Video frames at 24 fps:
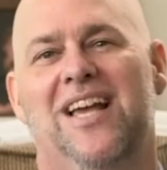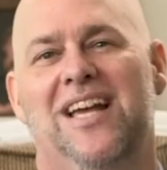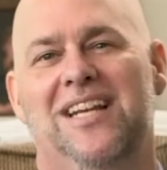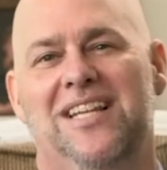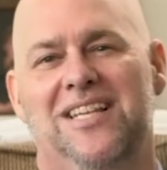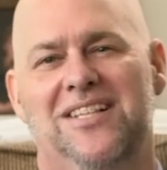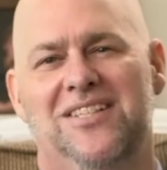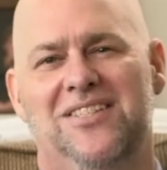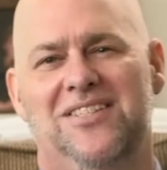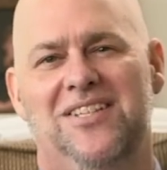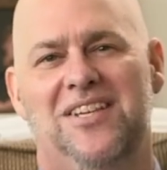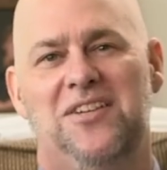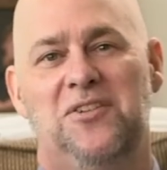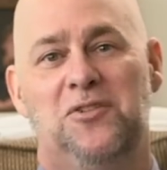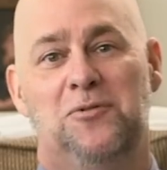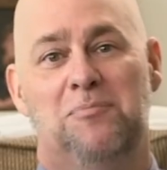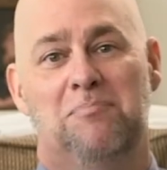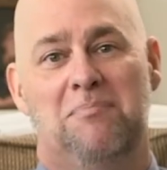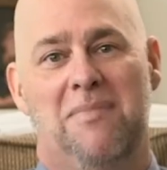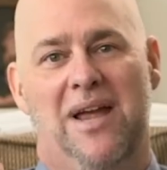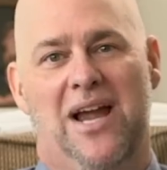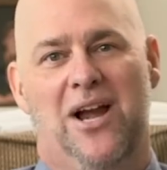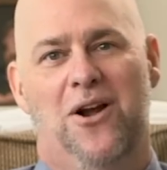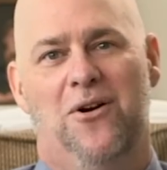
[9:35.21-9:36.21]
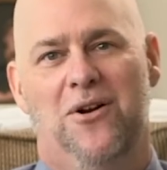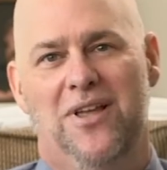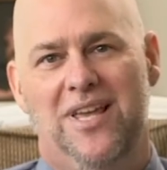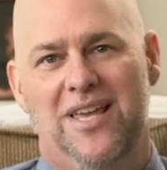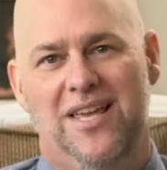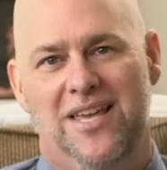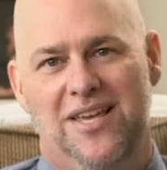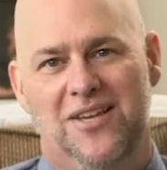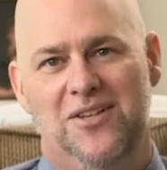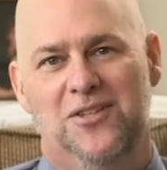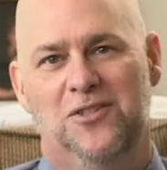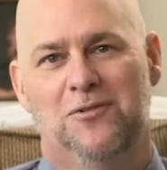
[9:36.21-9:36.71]
and he sees
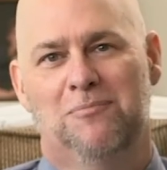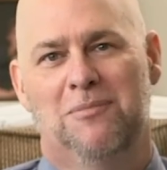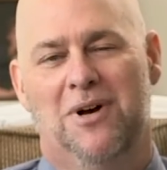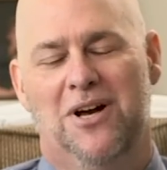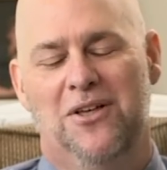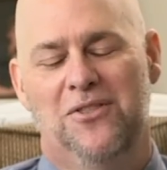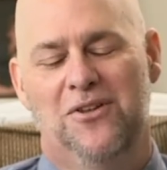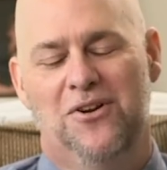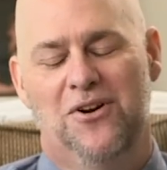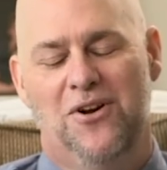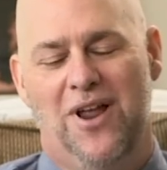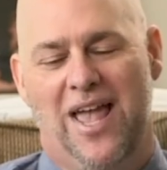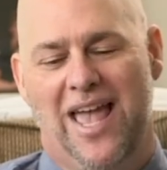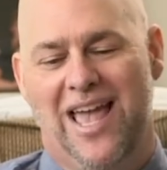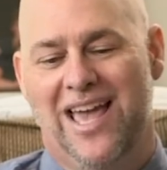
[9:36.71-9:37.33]
Mary, his mother,